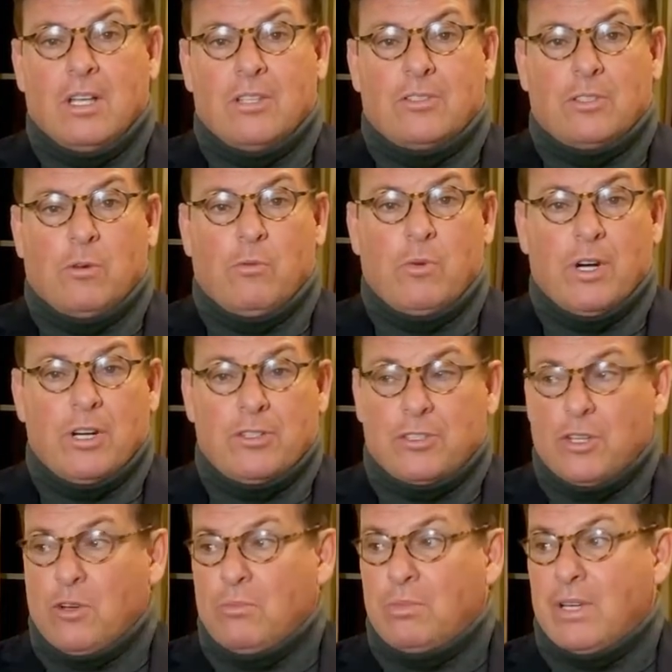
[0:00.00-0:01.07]
So we're
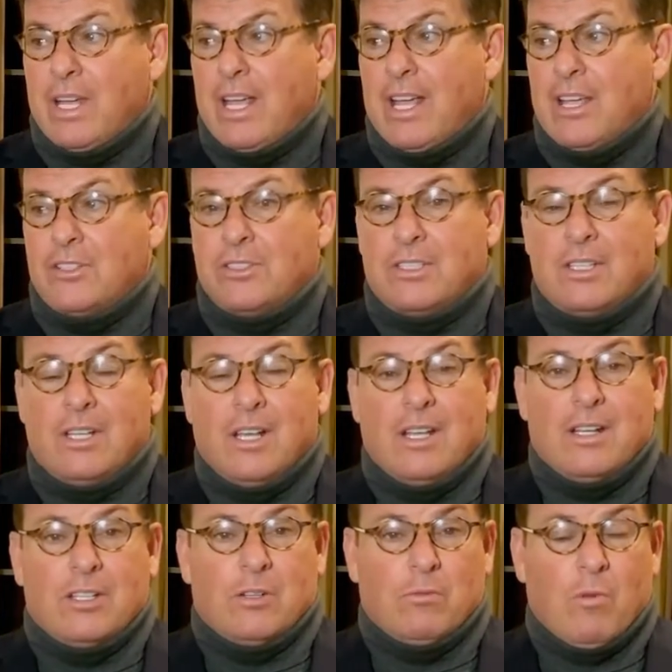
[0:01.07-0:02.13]
so blessed
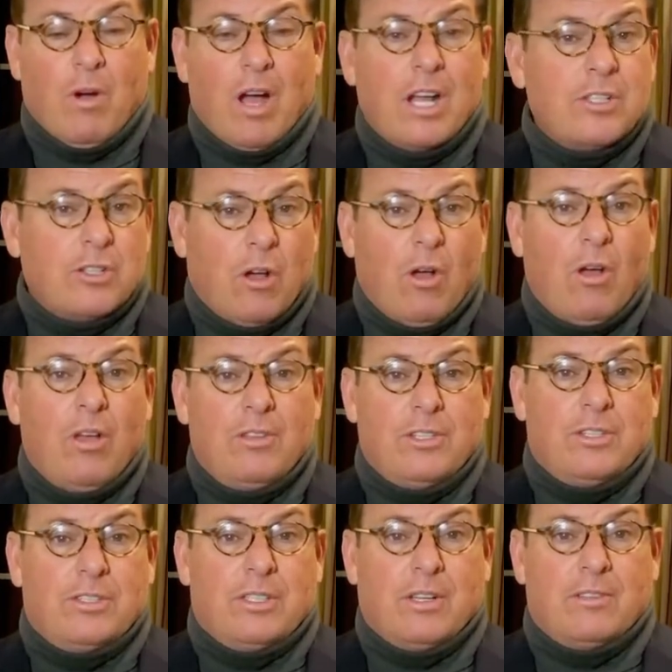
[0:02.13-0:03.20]
to watch all
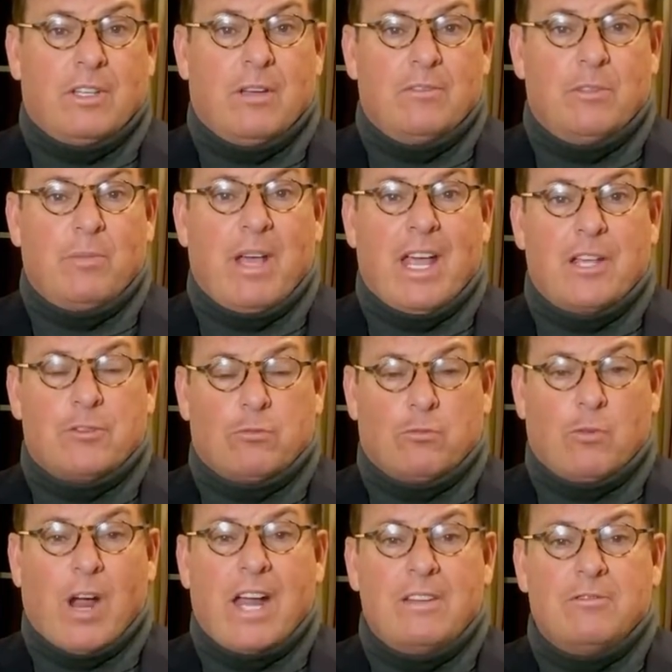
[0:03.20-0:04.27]
this stuff come to pass
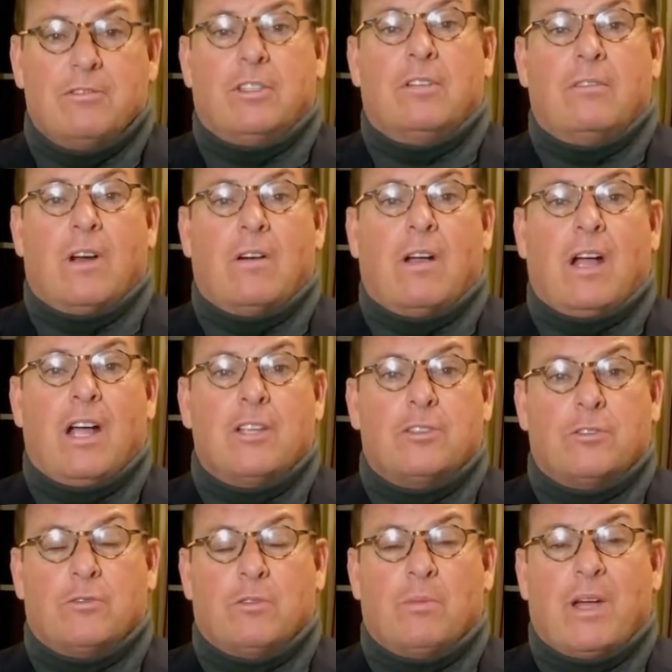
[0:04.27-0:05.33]
right in front of our eyes,
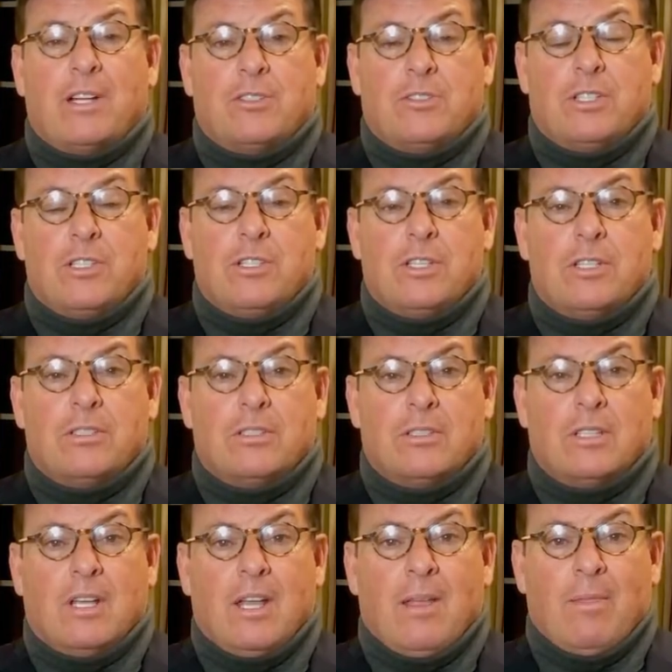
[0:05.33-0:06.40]
because we're about to see
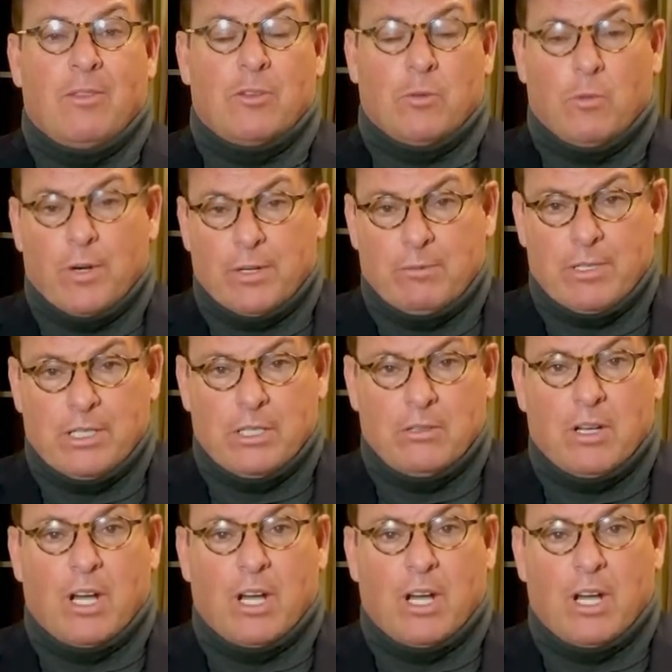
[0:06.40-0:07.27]
Jesus. So what do?